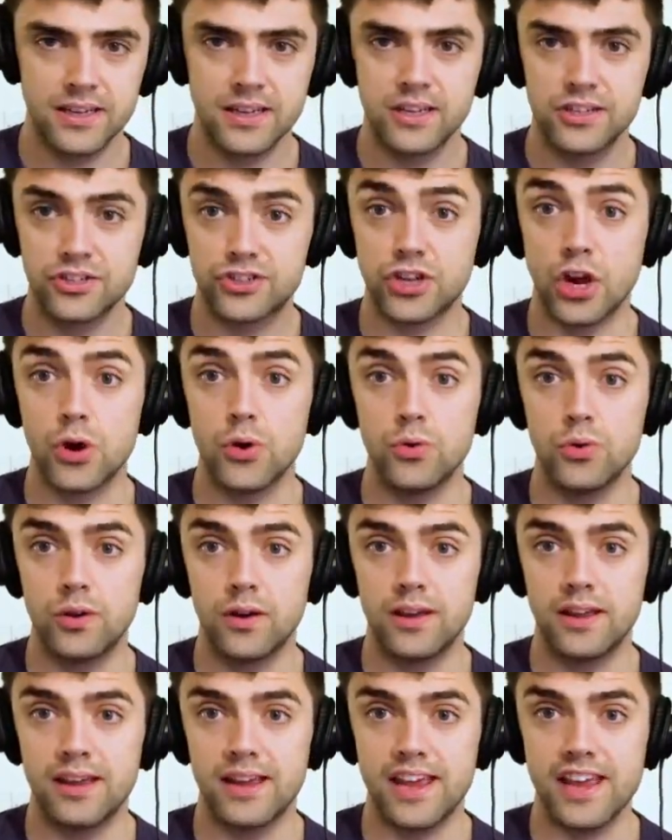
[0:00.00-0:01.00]
So
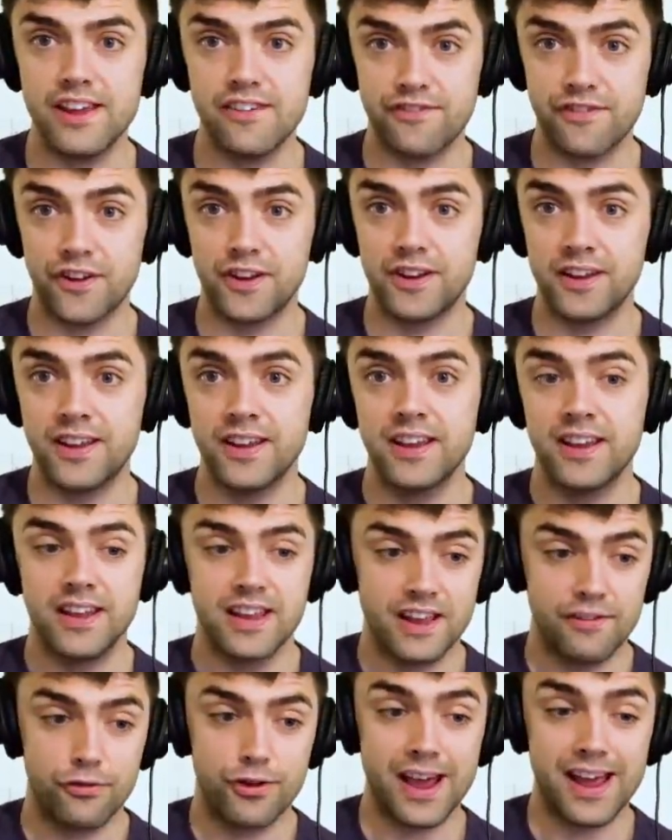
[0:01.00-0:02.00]
even
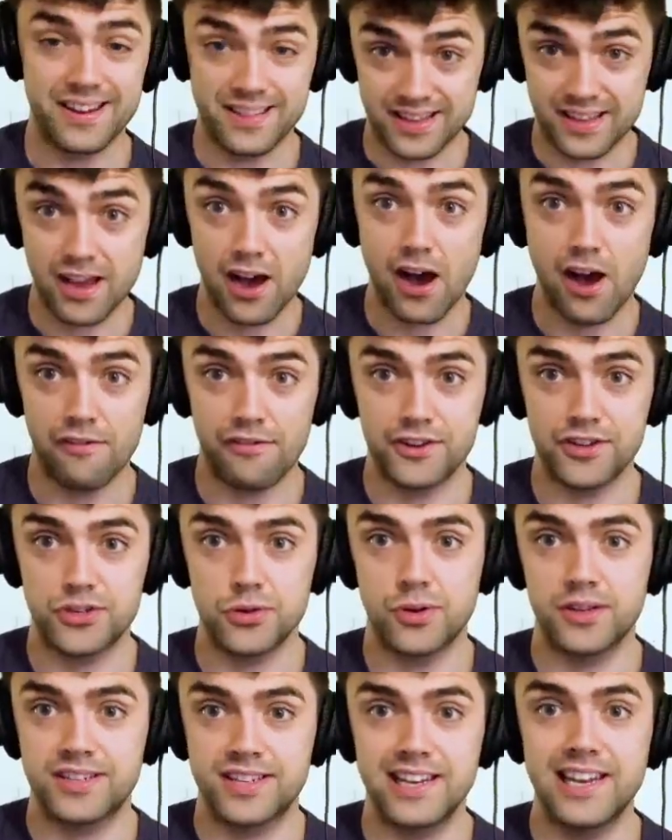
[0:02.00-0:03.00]
if we get the calf
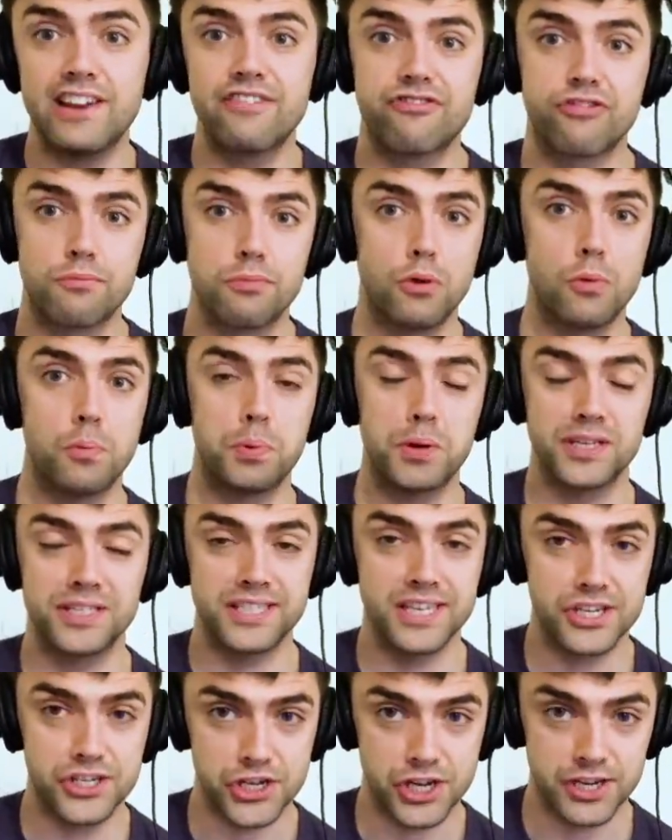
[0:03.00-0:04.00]
into a deliverable
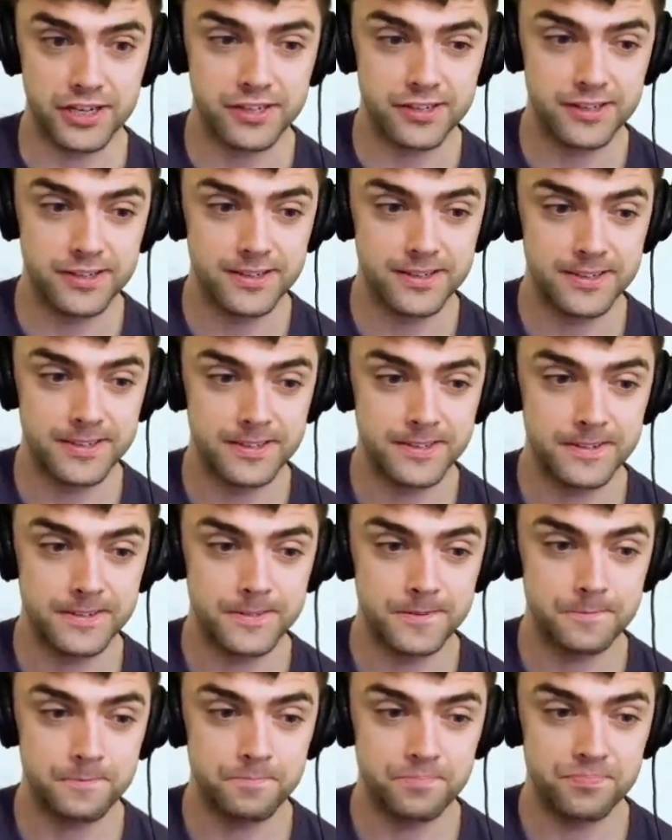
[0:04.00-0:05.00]
position,
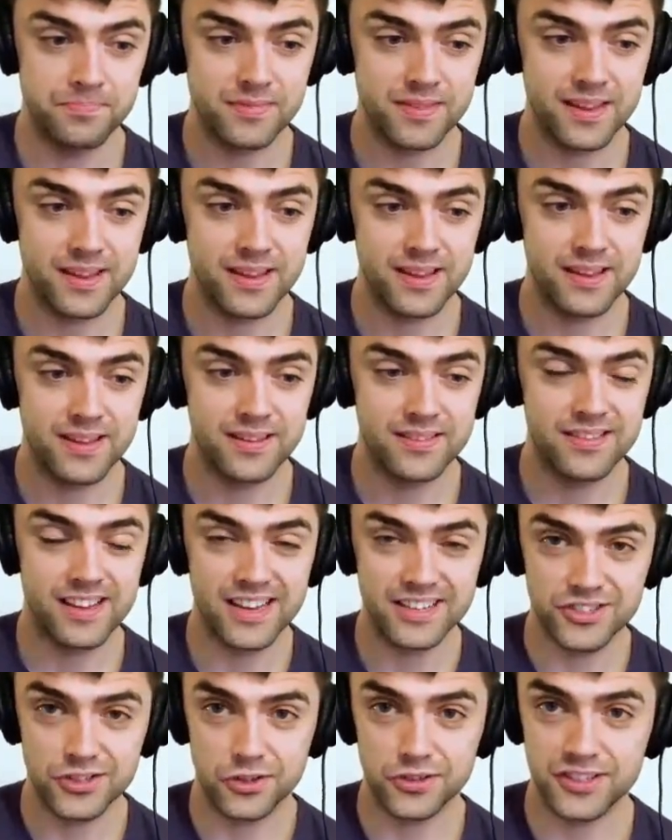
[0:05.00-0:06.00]

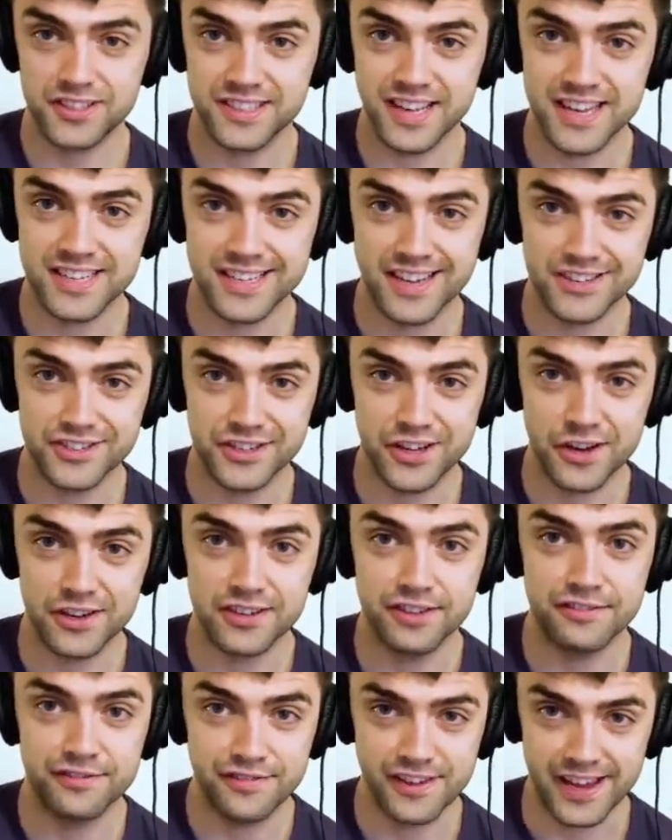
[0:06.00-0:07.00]
that's not to say it's actually going
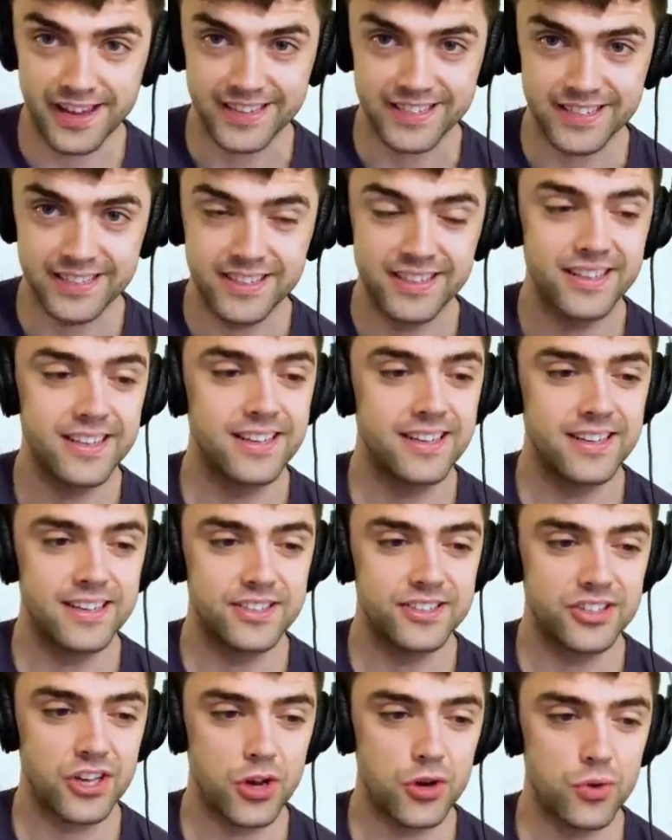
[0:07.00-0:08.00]
to fit.
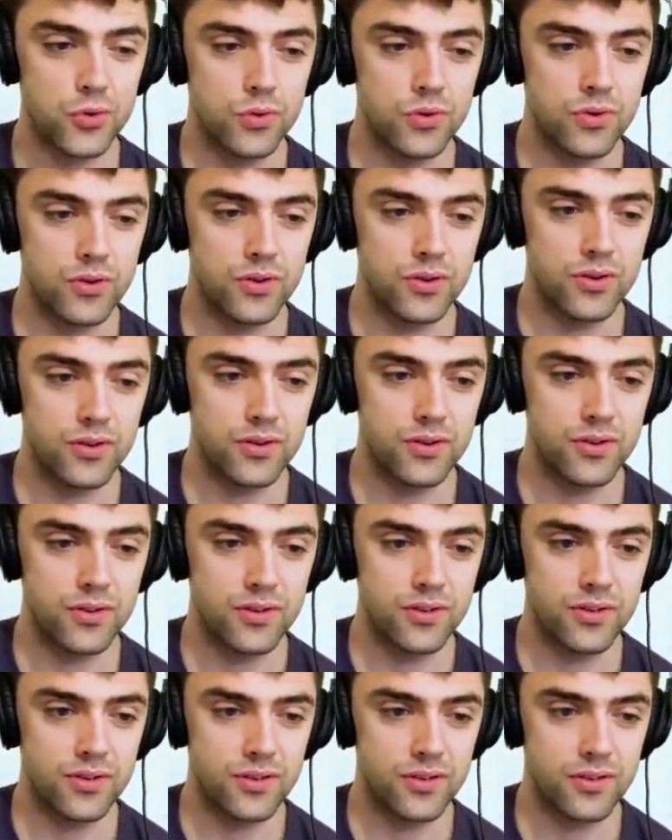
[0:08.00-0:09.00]
So
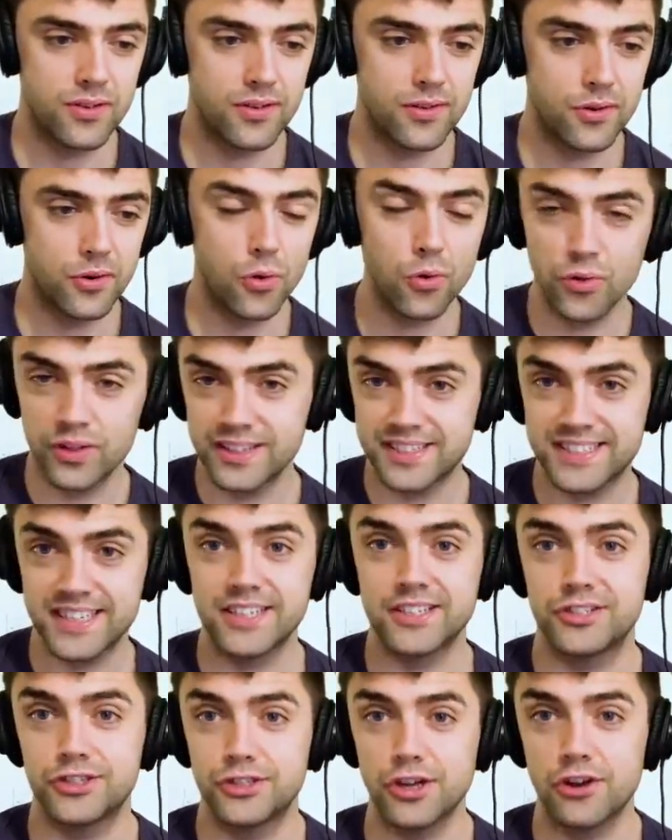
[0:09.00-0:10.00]
all these
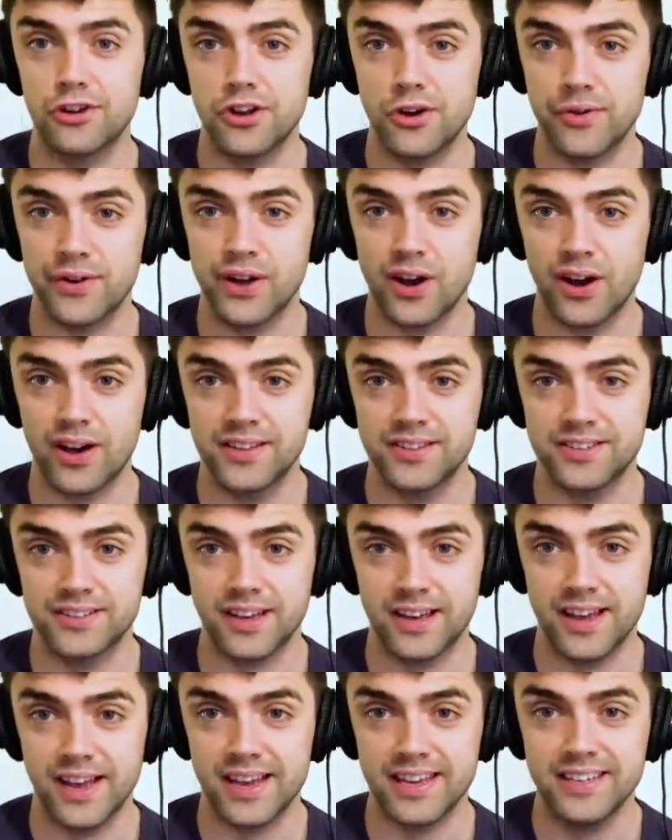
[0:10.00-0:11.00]
things you don't know in
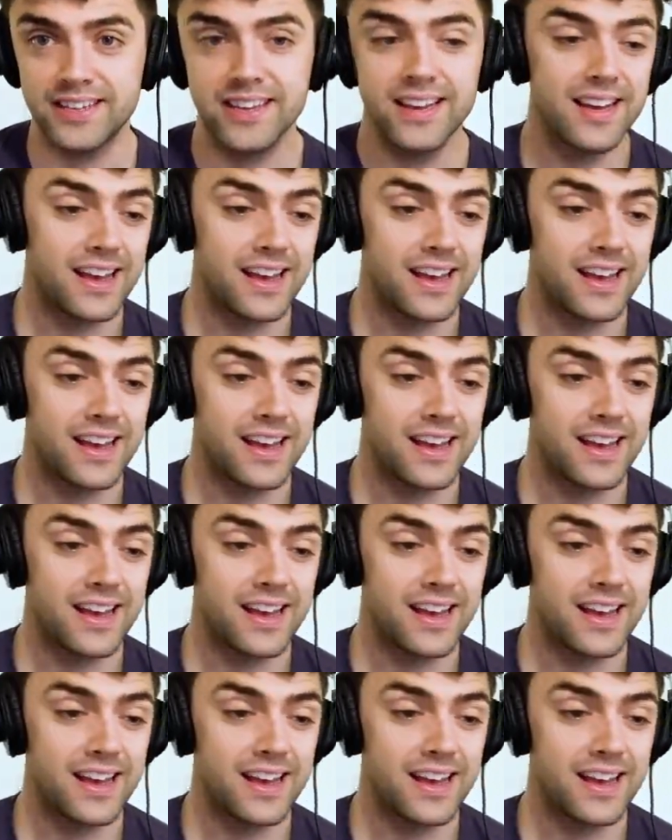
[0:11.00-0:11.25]
hindsight, eh?